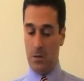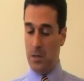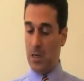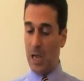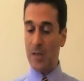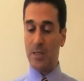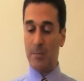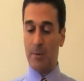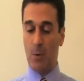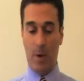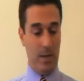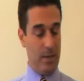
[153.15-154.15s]
the
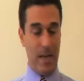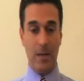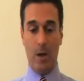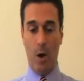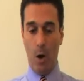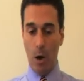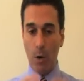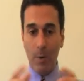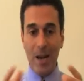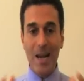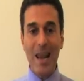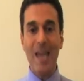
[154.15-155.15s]
customer wins, and the whole
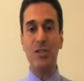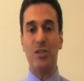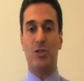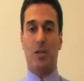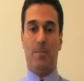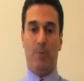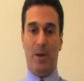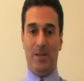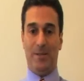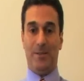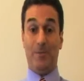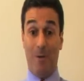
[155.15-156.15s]
relationship
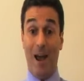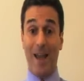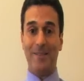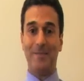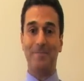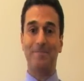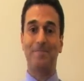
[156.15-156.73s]
wins, right?